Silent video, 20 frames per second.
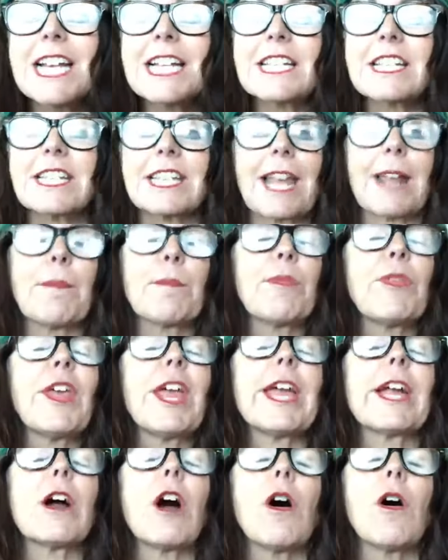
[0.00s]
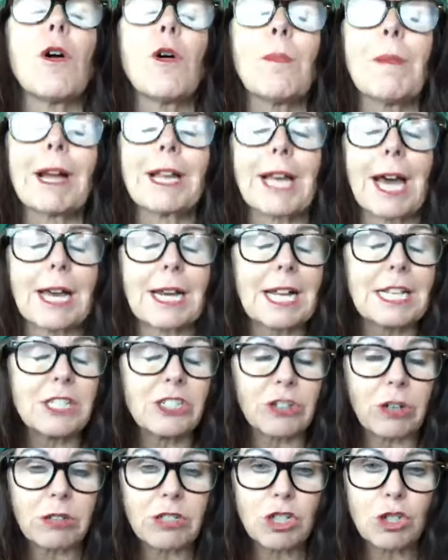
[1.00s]
Same thing. Oh my God, I
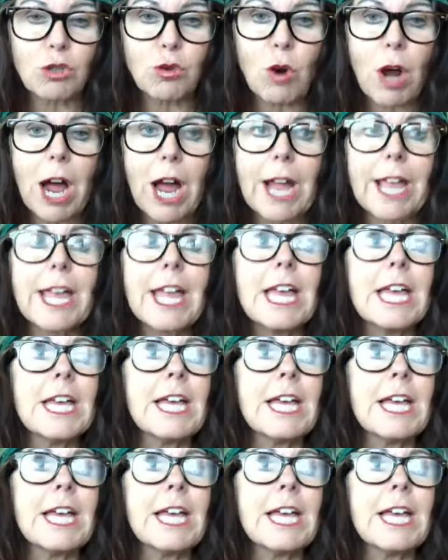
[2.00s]
start to cry.